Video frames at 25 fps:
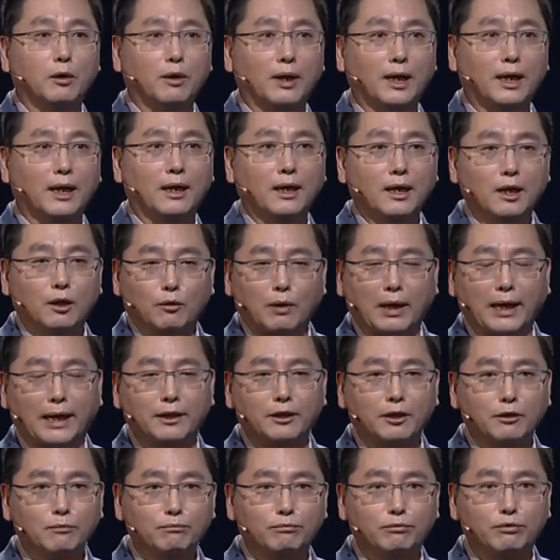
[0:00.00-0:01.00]
the
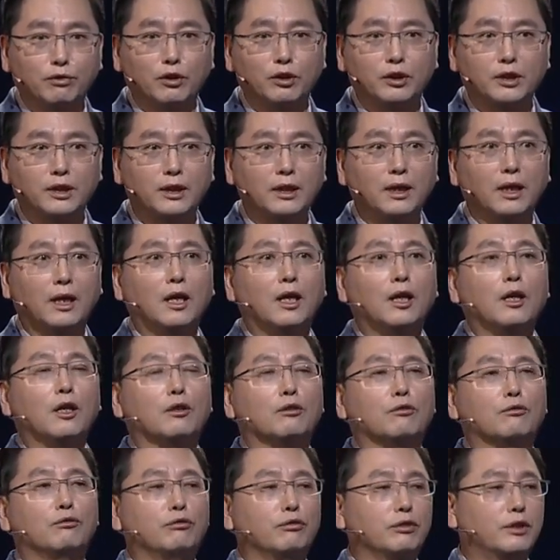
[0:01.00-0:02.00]
methods.
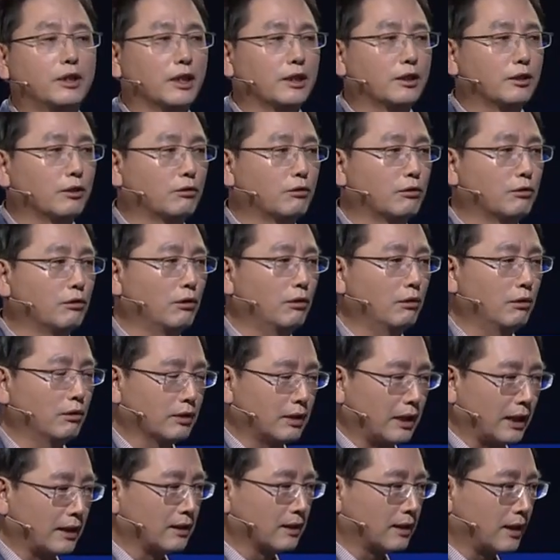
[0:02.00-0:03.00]
Then in
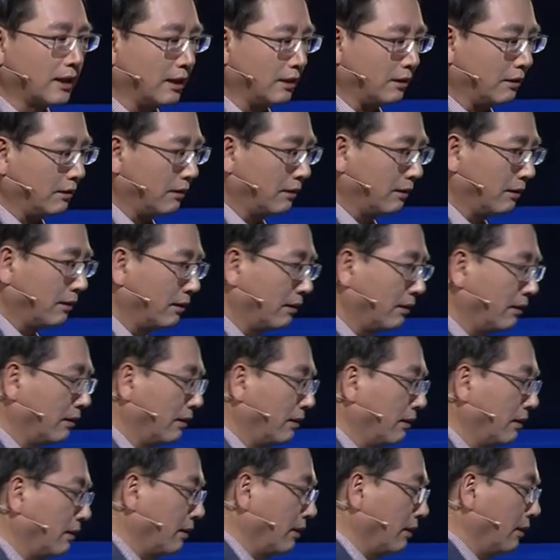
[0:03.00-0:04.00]
what sense,
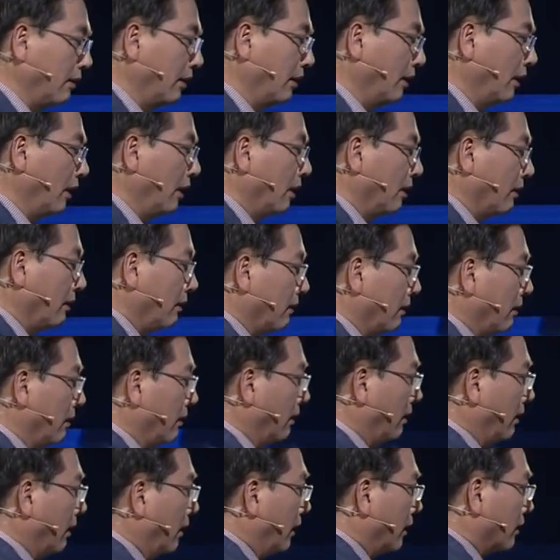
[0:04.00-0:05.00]
how the
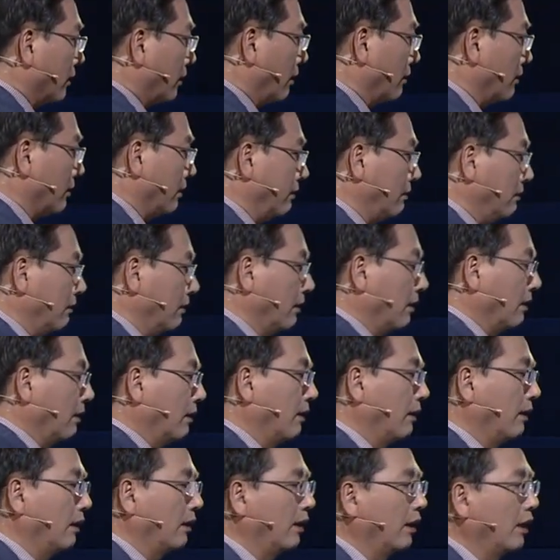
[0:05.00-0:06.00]
collaboration
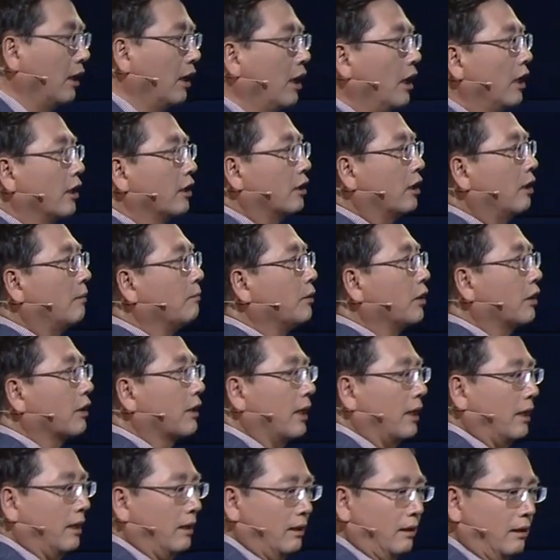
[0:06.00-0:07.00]
different from the
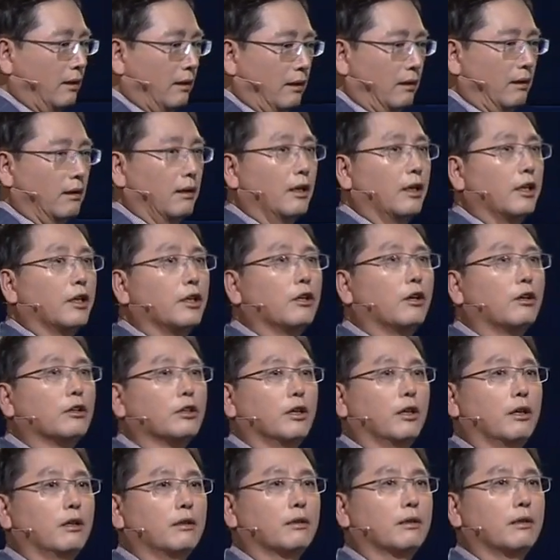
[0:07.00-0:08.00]
existing
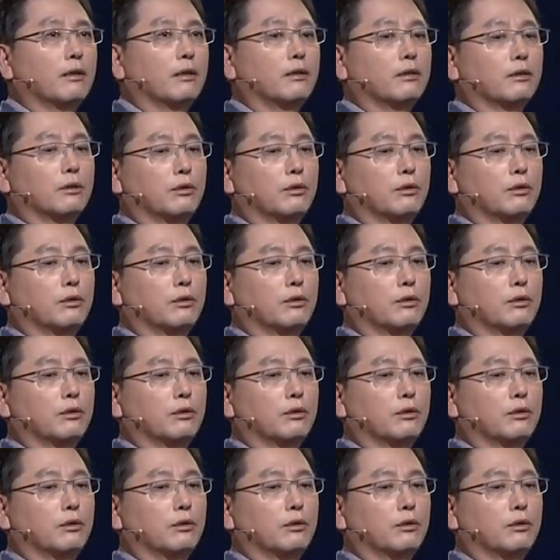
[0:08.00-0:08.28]
cooperations?